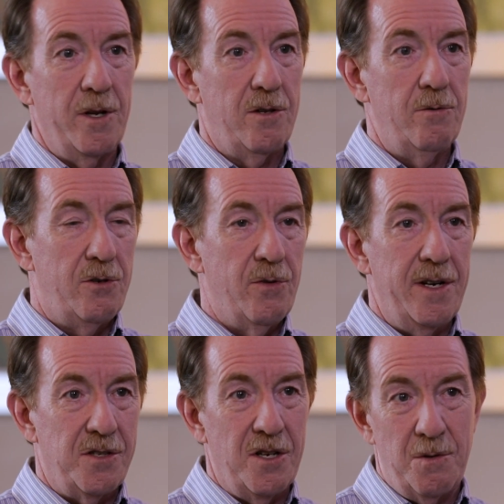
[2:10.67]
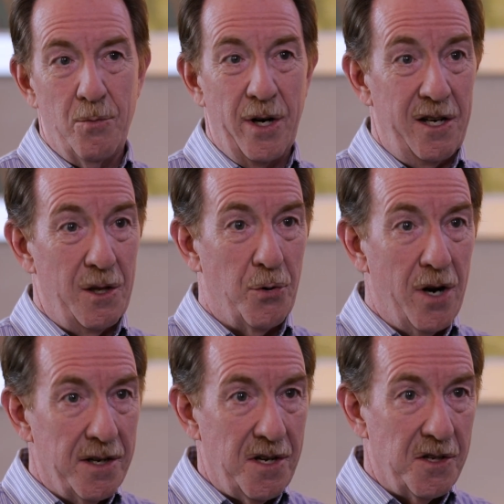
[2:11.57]
went through a transition, bringing in the
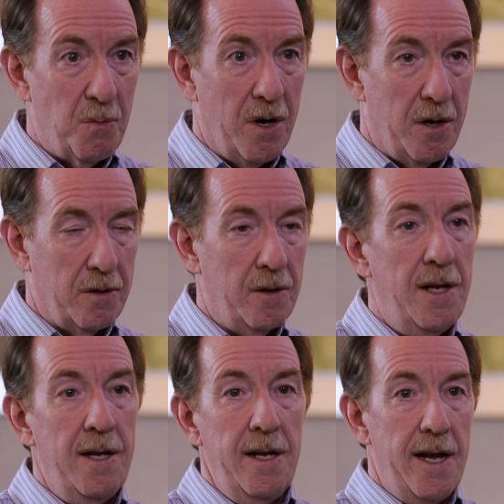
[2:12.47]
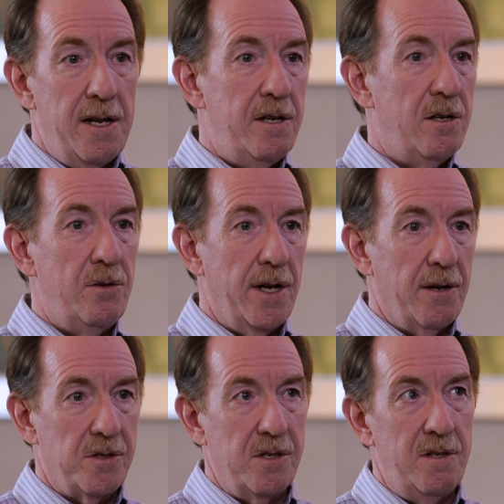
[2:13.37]
process model, and in
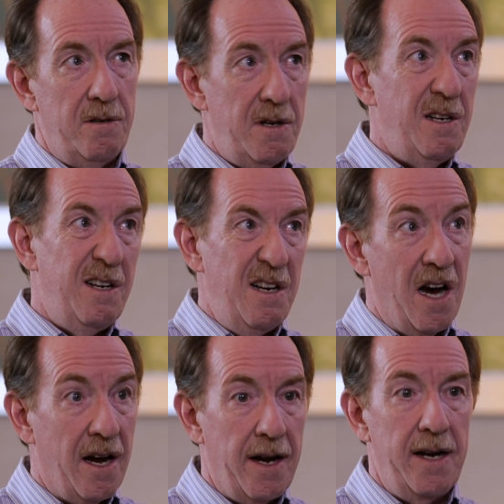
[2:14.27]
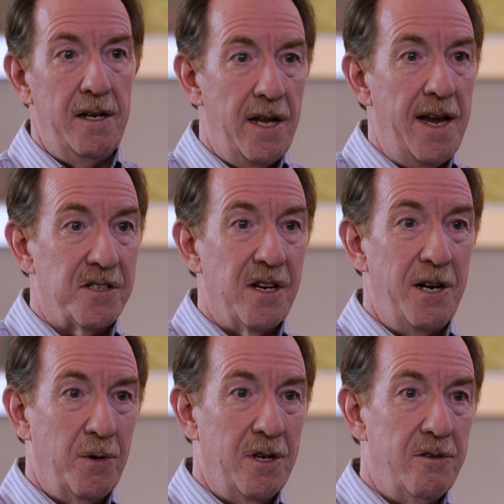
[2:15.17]
2009, the
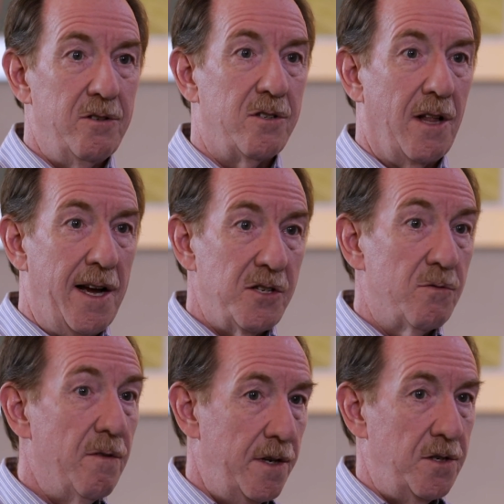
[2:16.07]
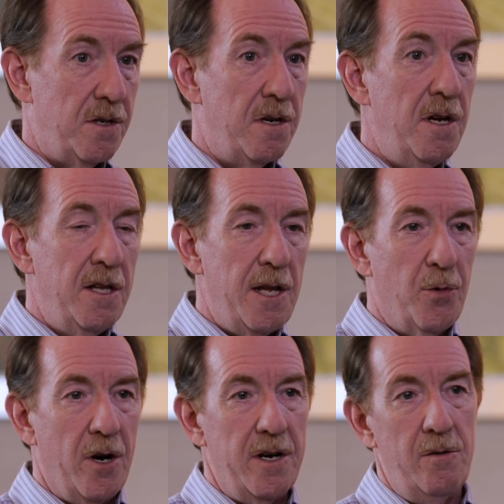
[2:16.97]
AS9100's last revision, they
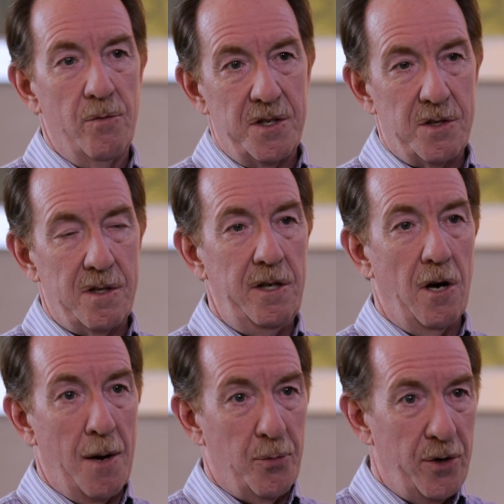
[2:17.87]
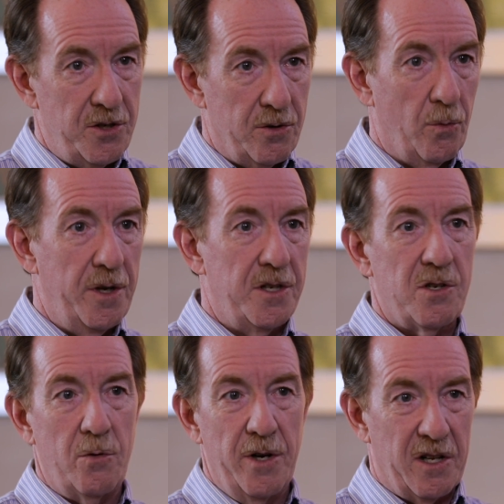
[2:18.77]
brought in risk, operational
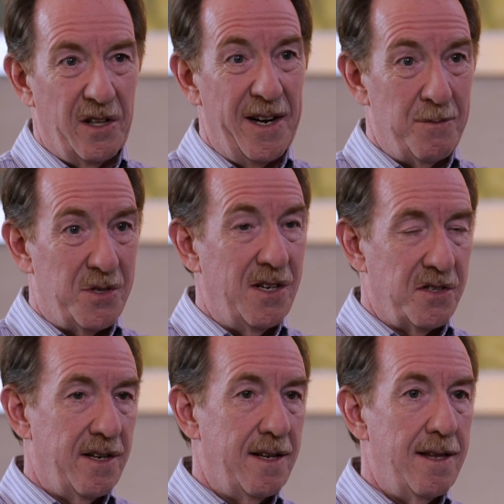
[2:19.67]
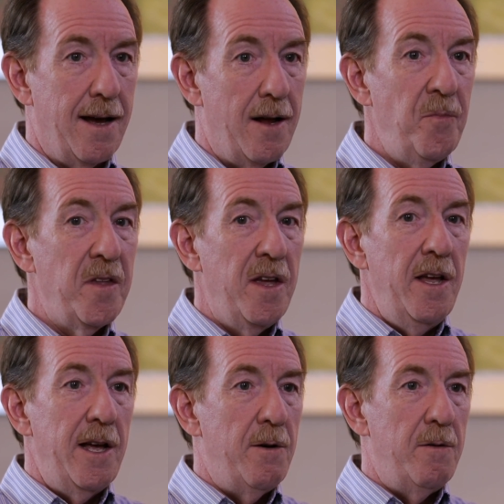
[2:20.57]
risk, critical items, things like that.
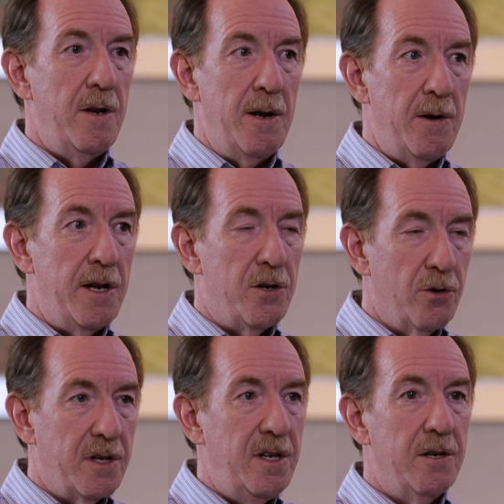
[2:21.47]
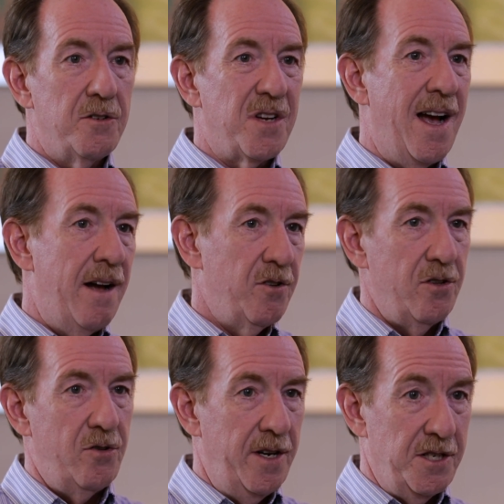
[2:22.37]
And it took years after
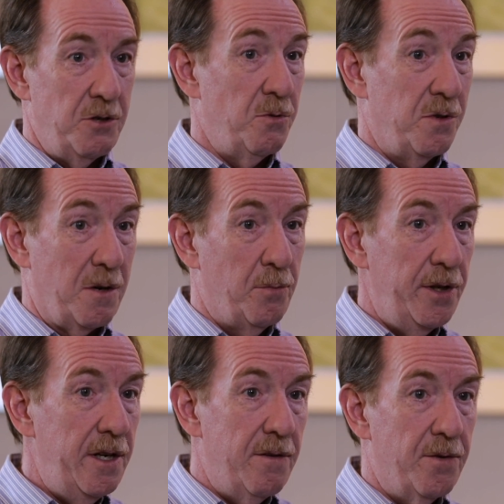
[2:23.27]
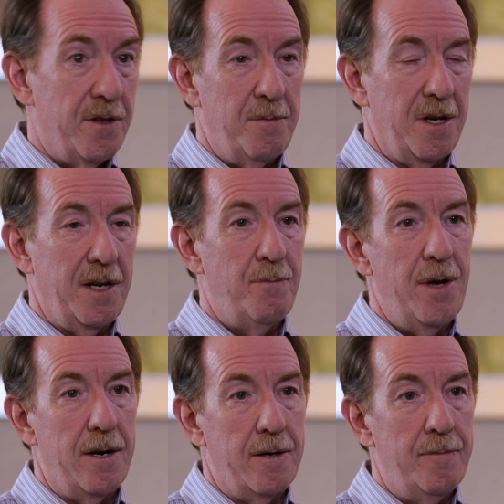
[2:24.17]
the transition was completed for them to get
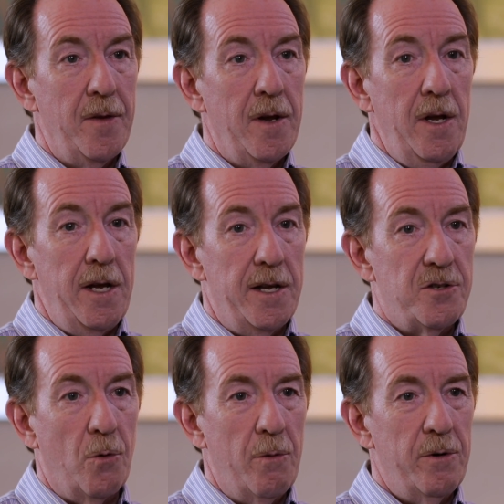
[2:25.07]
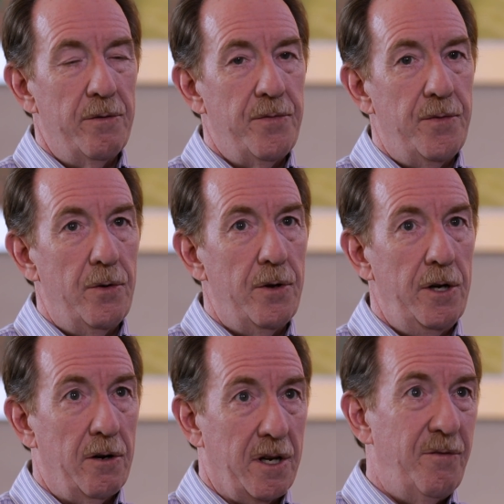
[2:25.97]
better. And so what we're
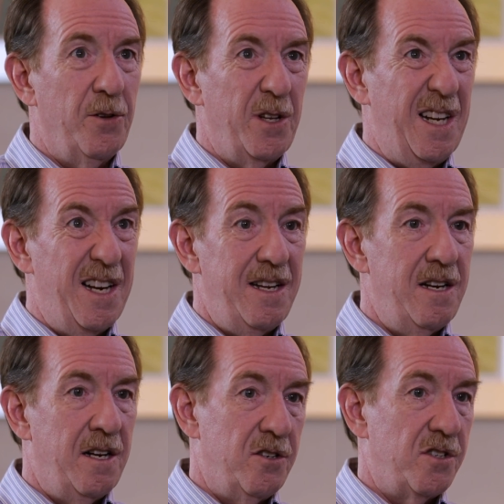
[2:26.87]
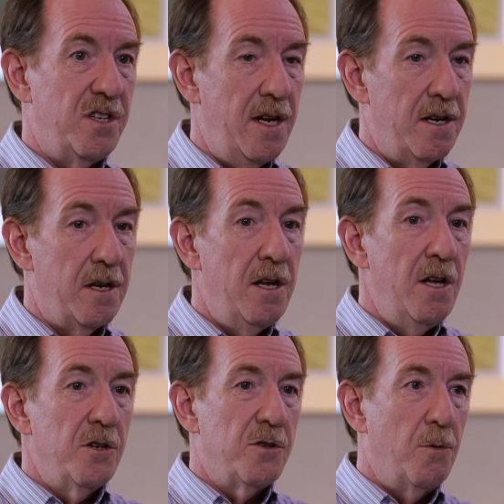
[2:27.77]
to fully get it and understand it.
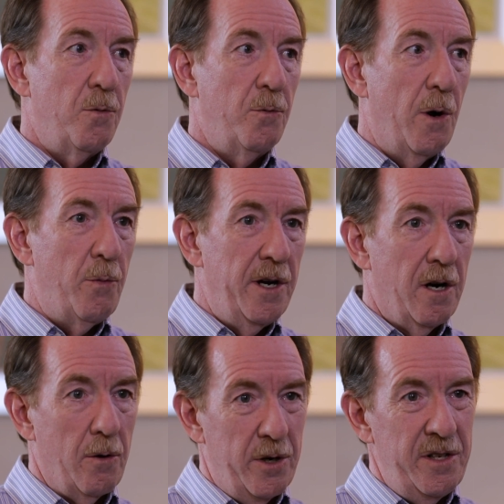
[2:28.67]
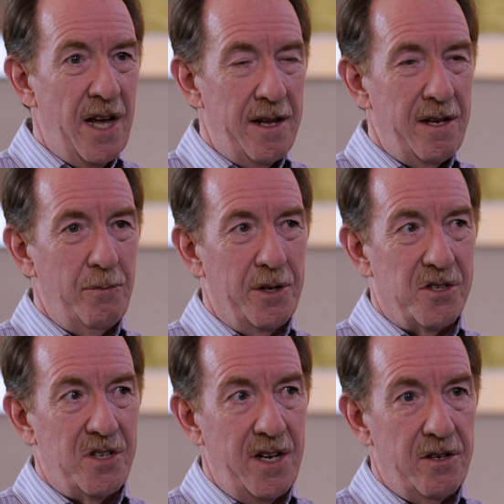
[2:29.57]
So we're in that, where the
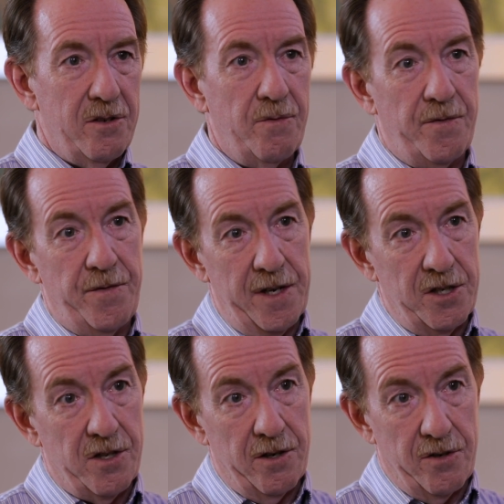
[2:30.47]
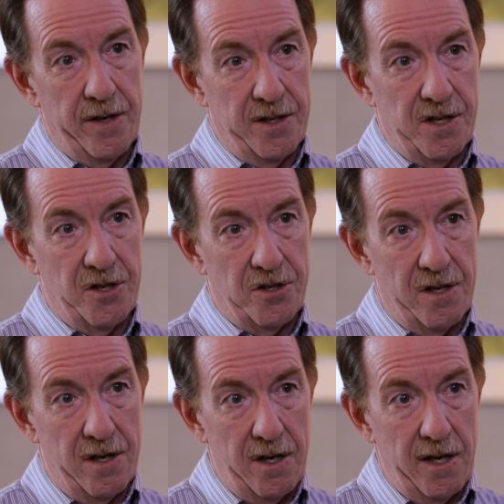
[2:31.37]
standard finished their
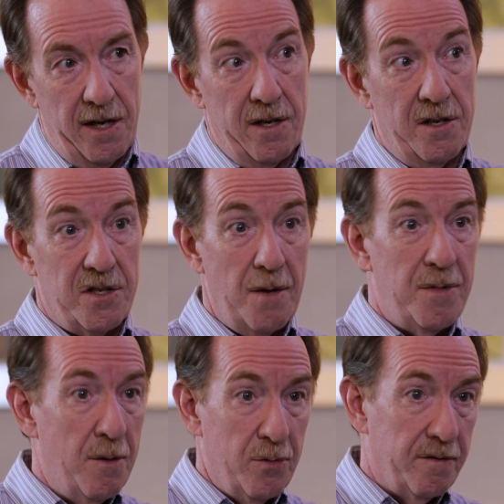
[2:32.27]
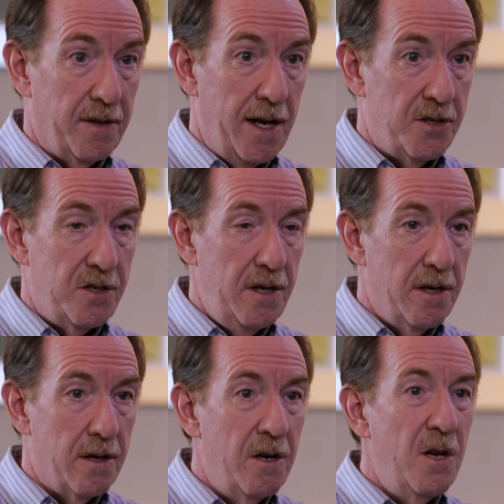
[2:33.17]
transition in September of last
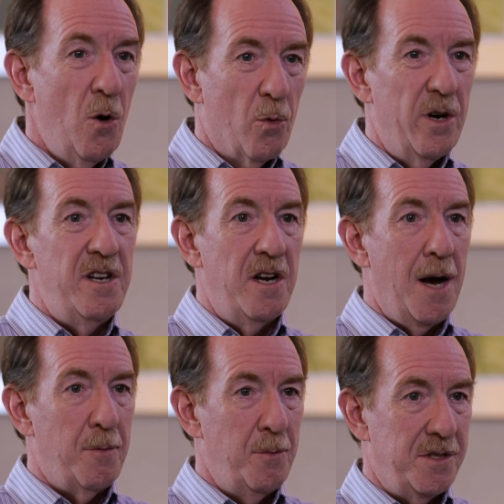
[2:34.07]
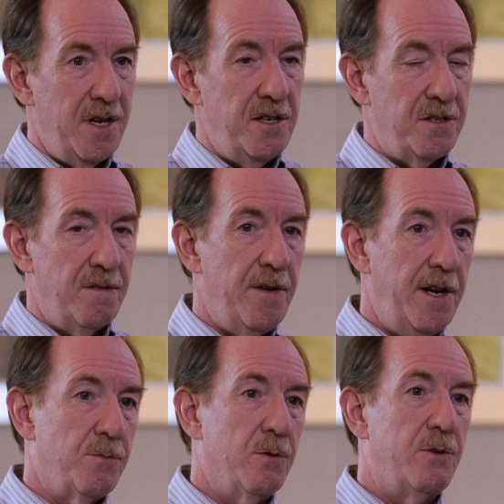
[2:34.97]
year, we're in an optimization
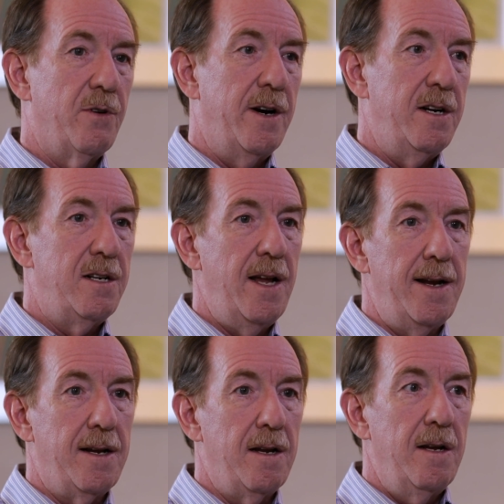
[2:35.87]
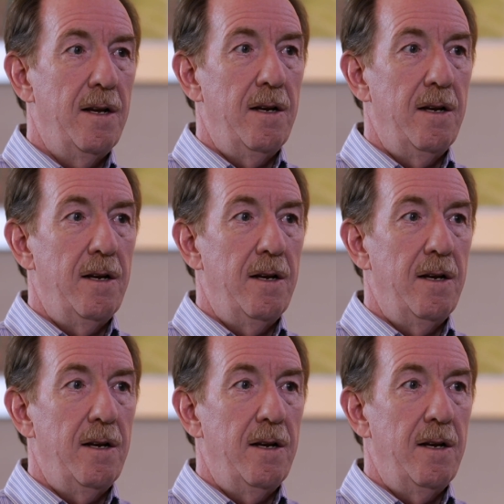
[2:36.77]
phase where we're trying to take